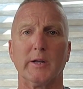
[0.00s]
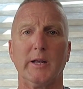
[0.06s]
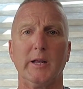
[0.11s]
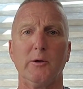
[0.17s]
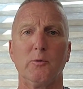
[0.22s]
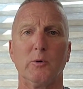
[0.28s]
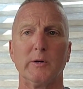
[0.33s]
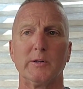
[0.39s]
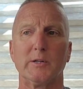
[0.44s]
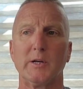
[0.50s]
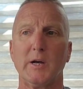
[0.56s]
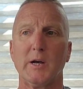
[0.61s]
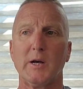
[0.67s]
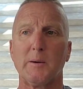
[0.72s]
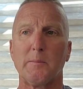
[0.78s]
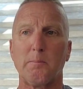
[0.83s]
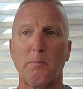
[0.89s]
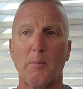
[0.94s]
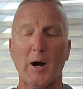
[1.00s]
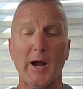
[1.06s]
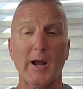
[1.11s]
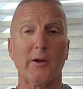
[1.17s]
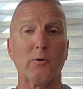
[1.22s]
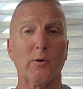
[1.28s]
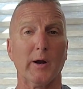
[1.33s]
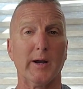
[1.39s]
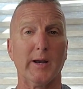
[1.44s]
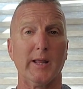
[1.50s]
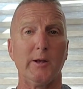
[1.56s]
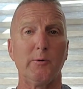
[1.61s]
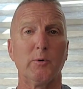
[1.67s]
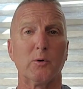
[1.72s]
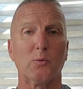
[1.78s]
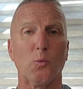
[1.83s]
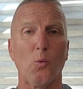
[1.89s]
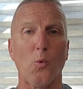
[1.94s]
He would migrate, he
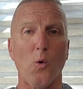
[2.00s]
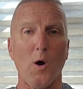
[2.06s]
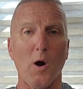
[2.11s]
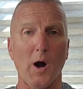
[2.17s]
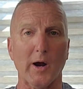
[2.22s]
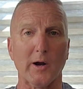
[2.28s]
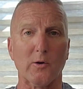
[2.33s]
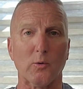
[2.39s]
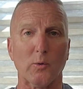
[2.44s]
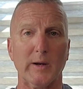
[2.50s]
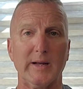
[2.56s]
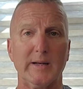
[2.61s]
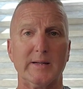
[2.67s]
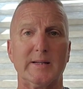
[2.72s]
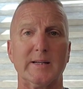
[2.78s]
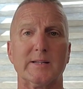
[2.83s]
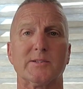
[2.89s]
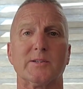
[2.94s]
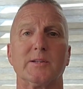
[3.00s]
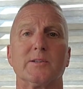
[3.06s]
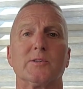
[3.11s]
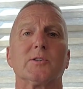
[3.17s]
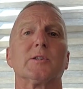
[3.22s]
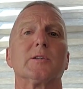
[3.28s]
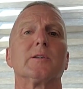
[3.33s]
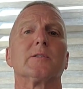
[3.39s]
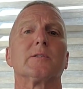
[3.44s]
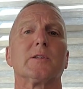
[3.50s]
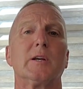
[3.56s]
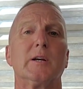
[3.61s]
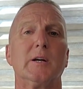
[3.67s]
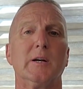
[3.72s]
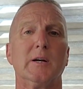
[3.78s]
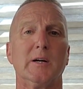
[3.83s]
would walk great distances.